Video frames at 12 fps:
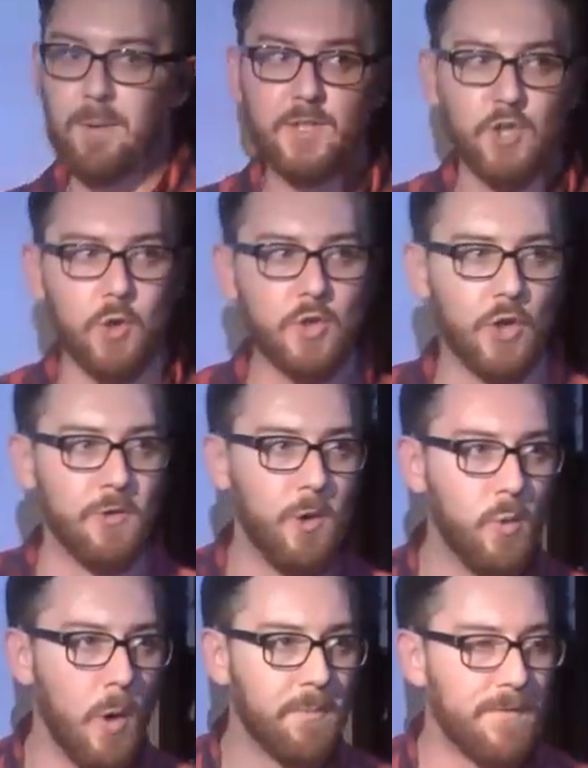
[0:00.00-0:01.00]
Big John
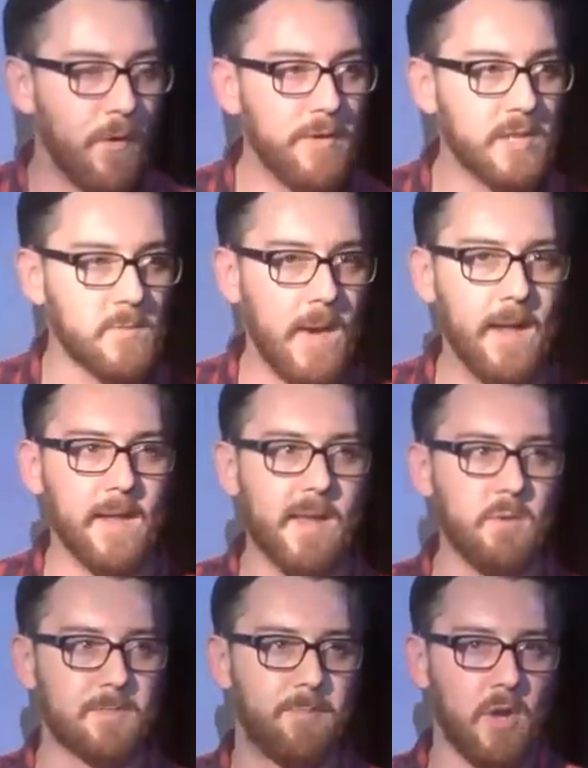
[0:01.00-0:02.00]
Carew up front as well,
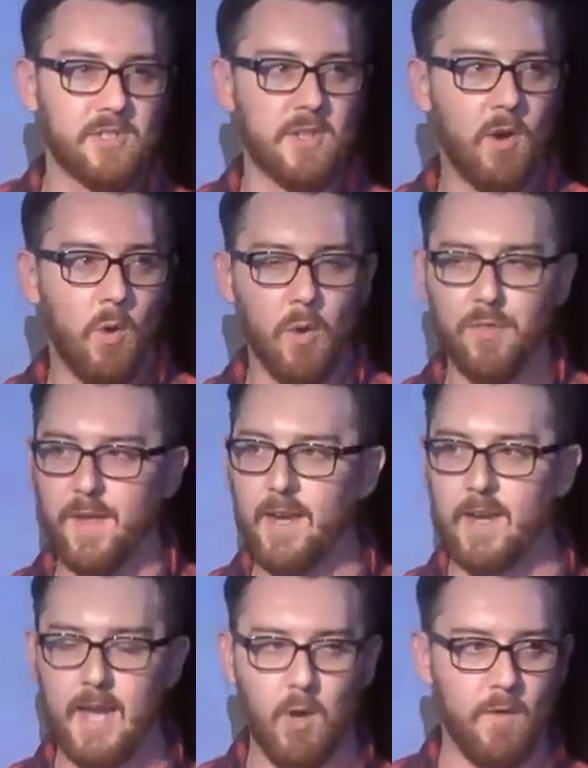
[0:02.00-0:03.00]
he was bossing the whole
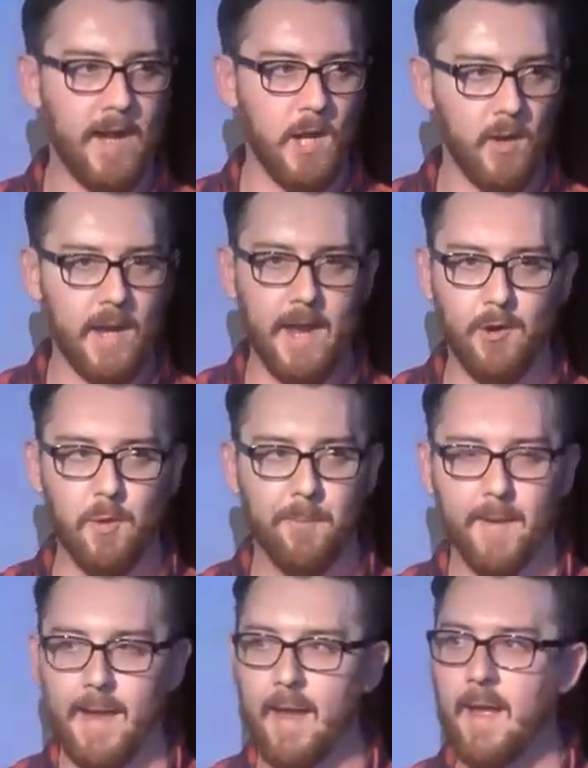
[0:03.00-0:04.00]
thing, he already looked like a good
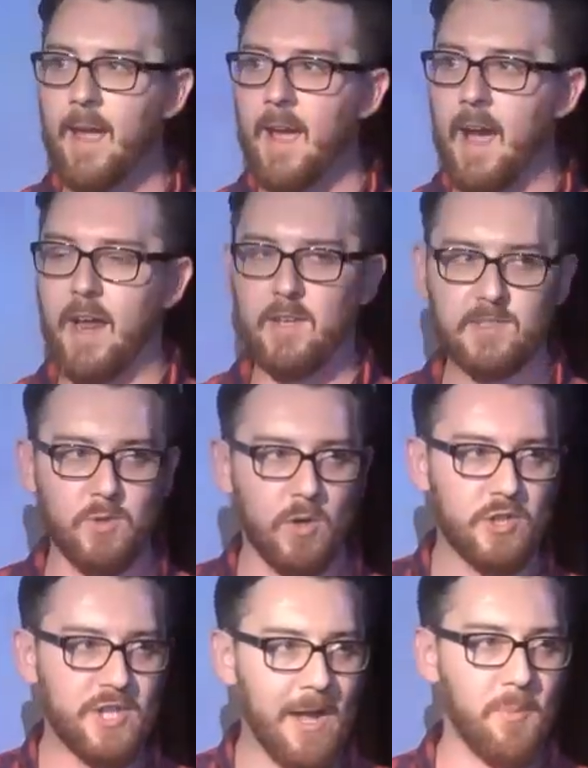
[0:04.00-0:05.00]
player and I saw
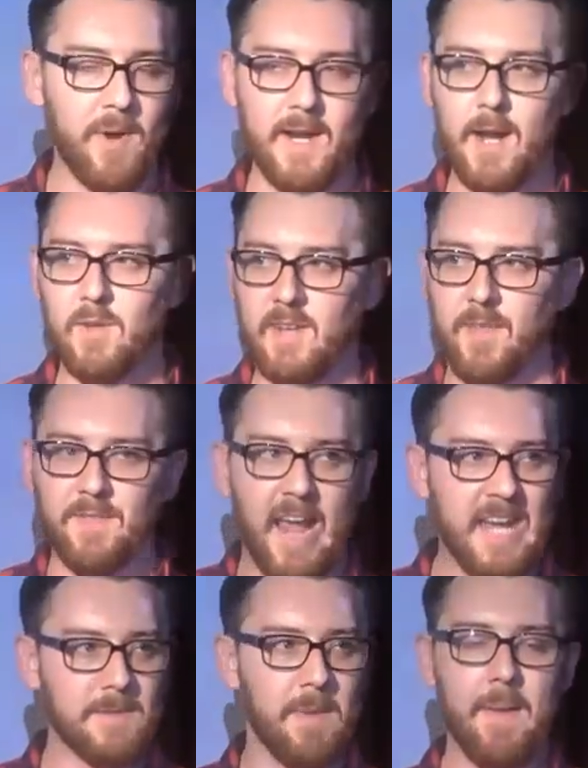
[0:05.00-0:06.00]
Skjelbred and I was like,
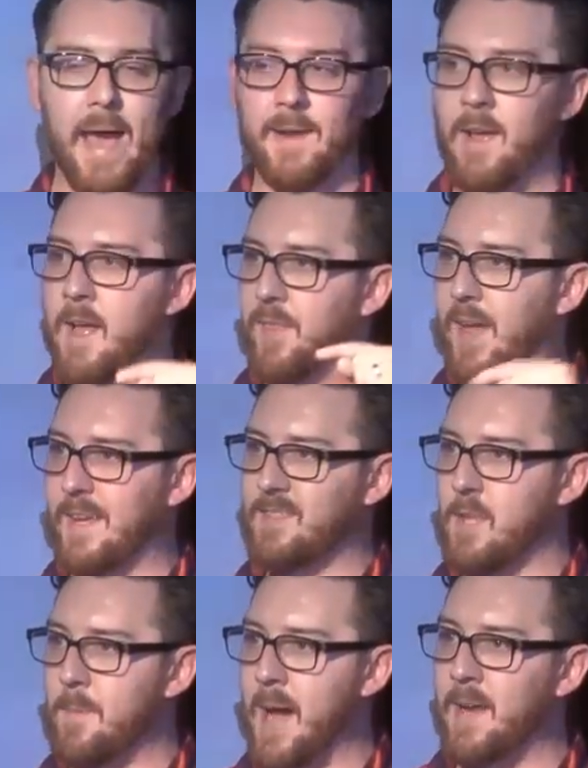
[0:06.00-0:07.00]
there's me man, that's
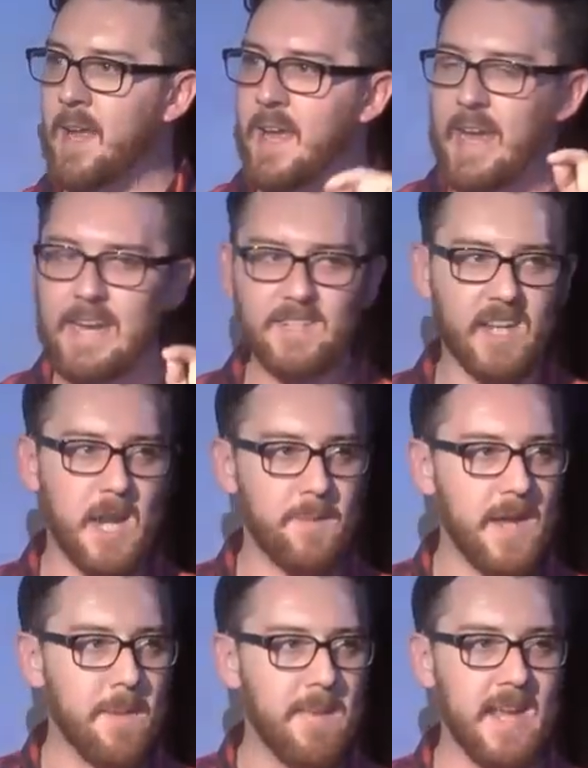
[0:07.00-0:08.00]
the man, he's going to
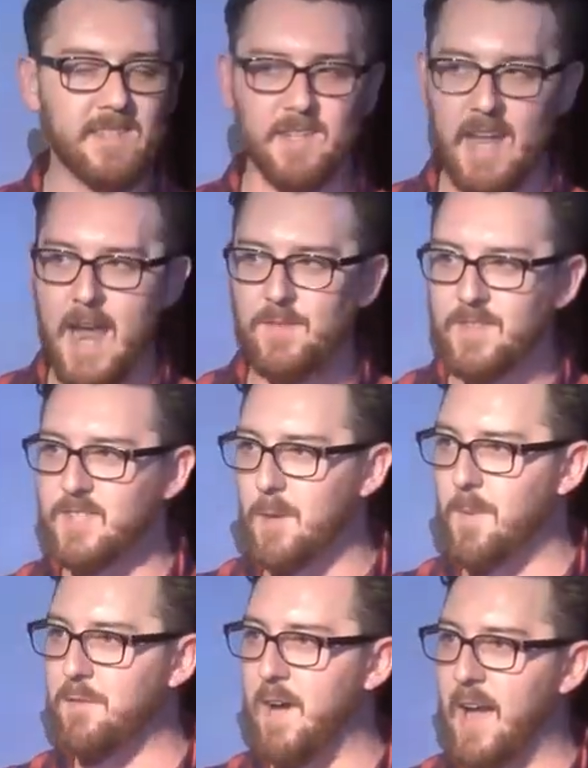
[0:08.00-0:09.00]
be amazing, everything's
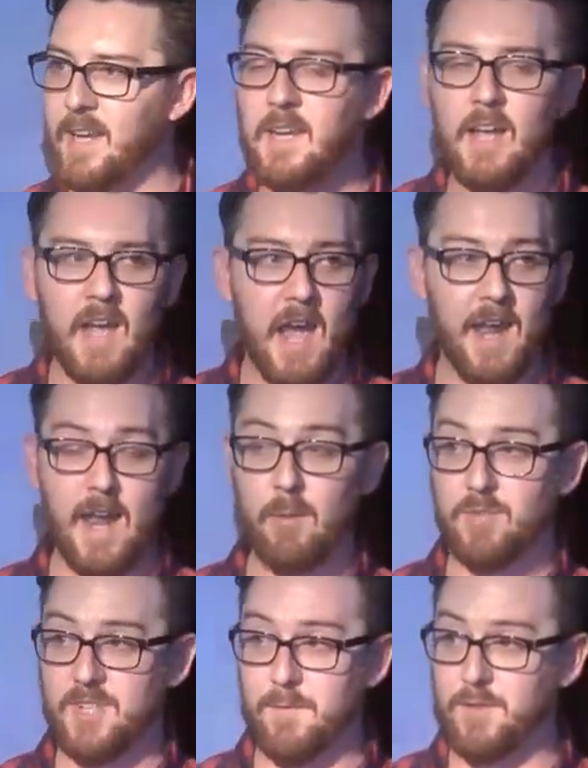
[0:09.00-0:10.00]
going to be fine, and
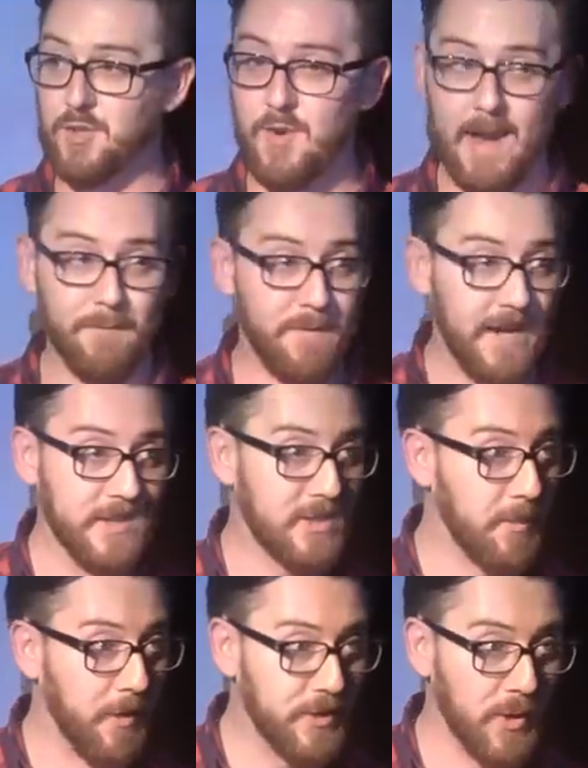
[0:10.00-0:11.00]
I'm just going to have to try and find
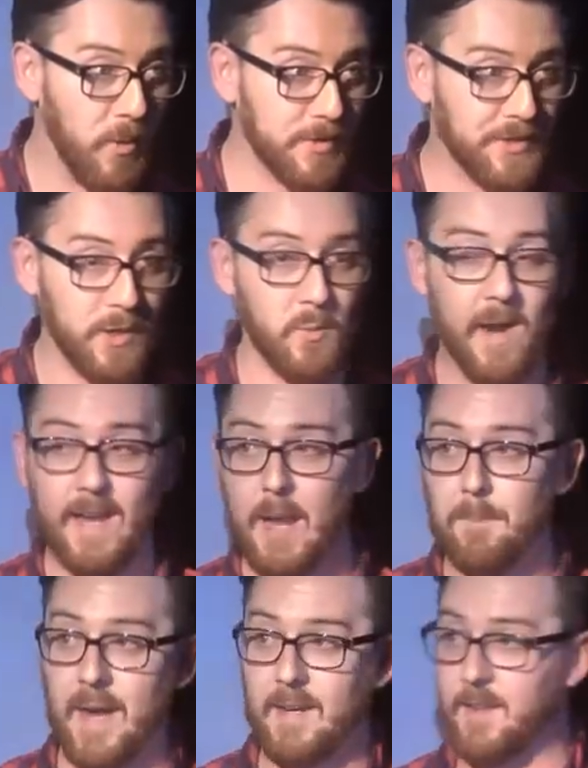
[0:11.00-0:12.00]
someone to talk to when I
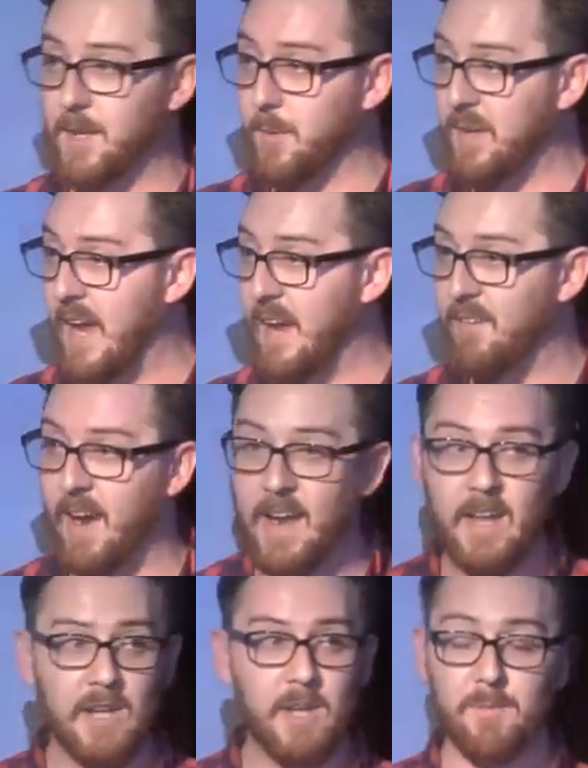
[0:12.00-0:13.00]
get back to the UK, right?
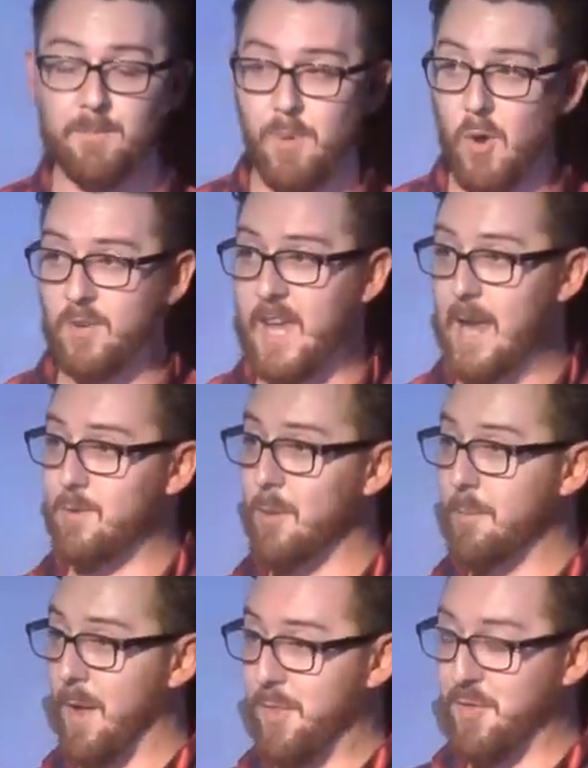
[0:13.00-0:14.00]
Ball came in
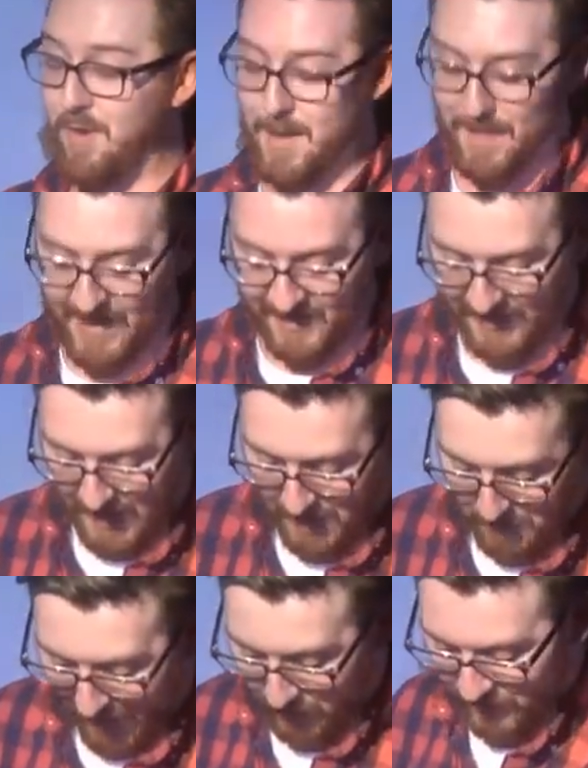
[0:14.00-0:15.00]
about three minutes
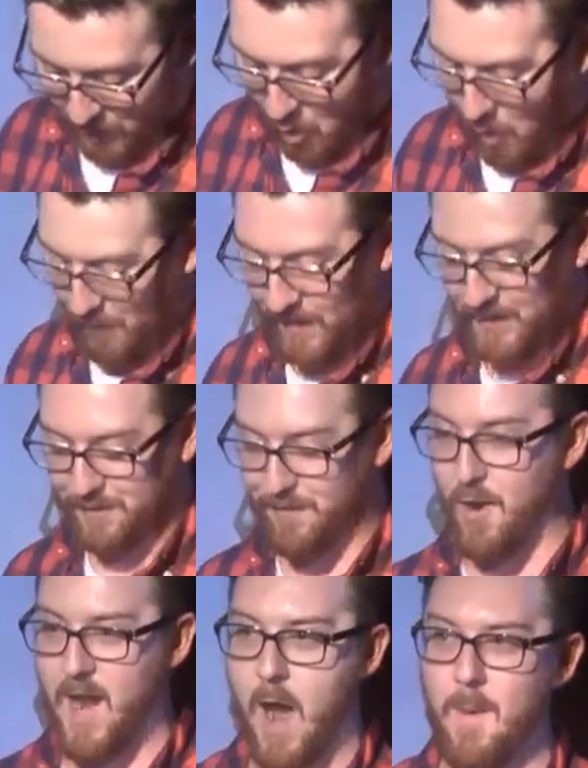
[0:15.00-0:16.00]
in, bounced over his
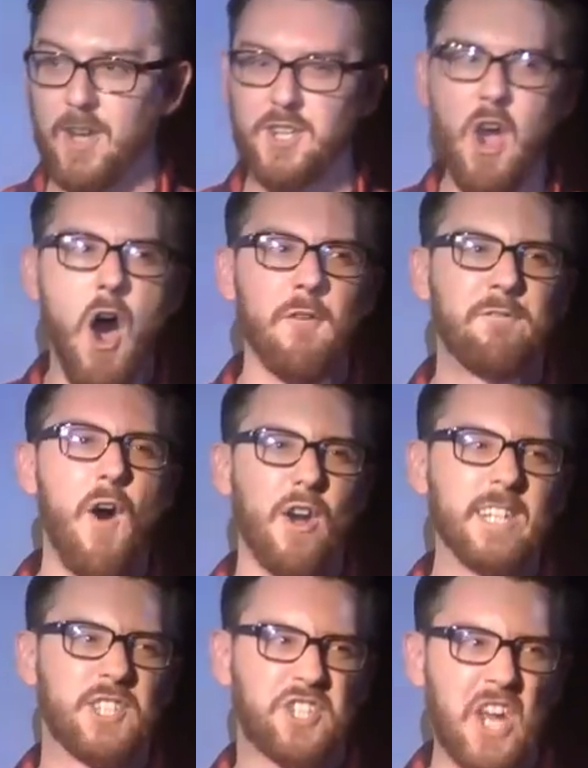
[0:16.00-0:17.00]
foot, and I went, You're
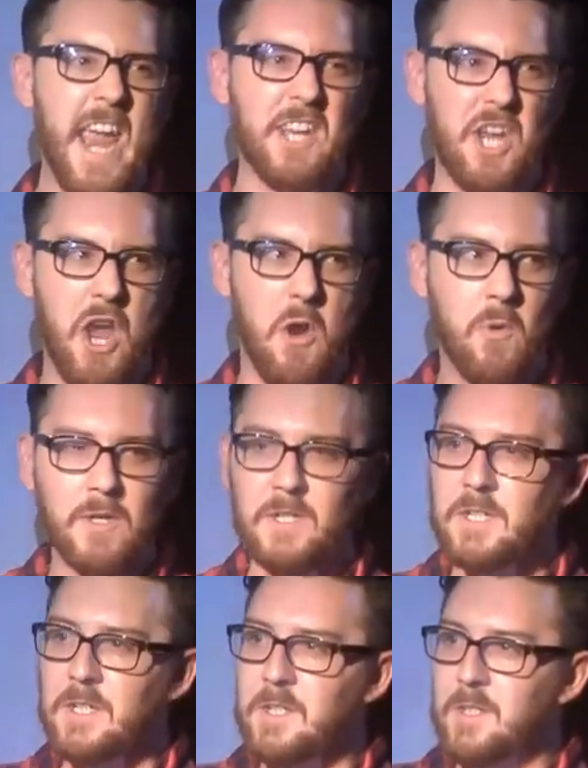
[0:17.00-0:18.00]
fucking shit,
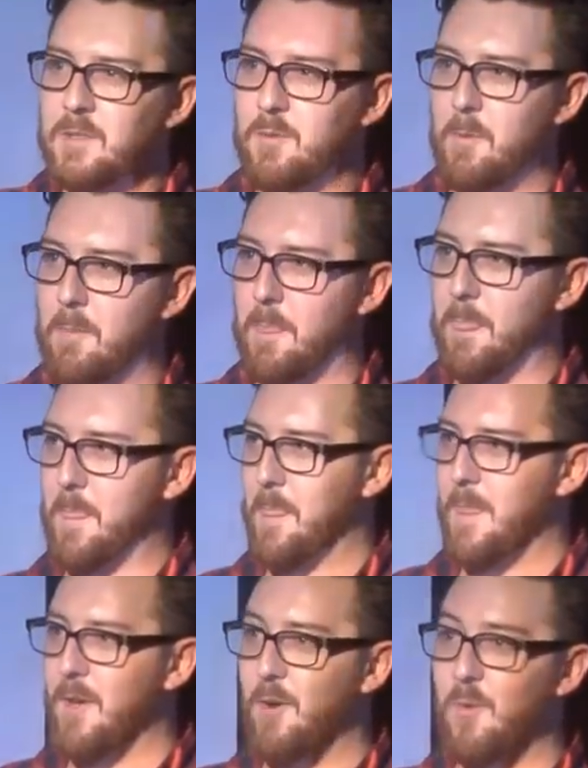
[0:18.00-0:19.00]

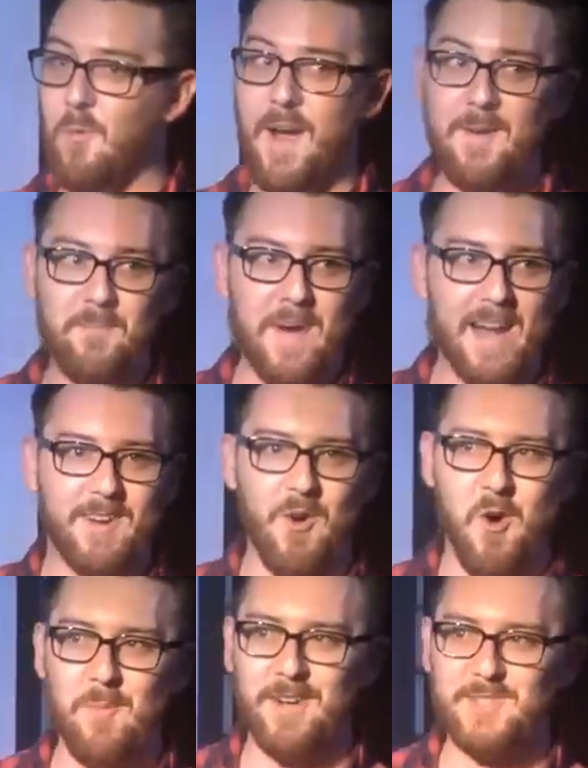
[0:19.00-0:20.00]
you! went back
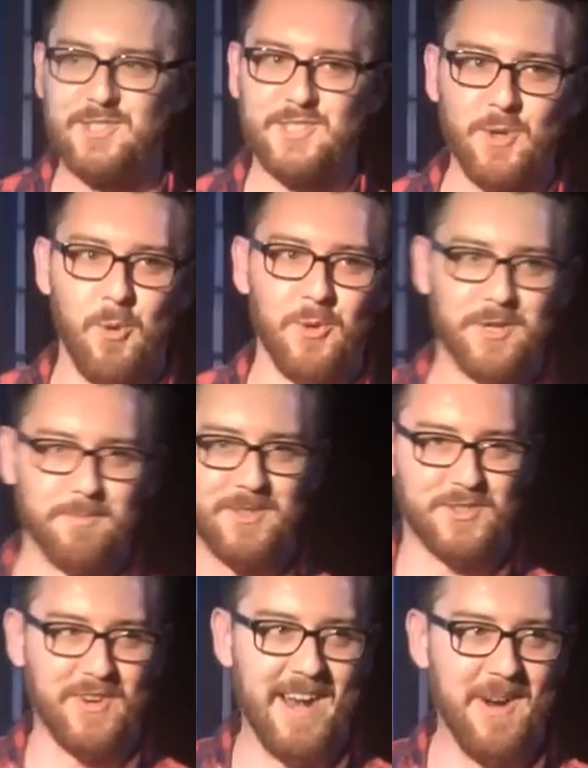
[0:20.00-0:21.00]
home and sold him
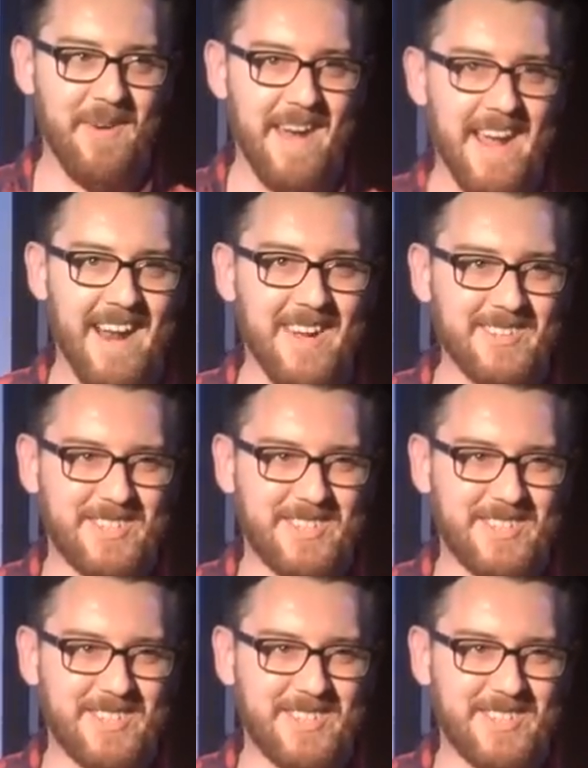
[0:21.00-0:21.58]
straight away.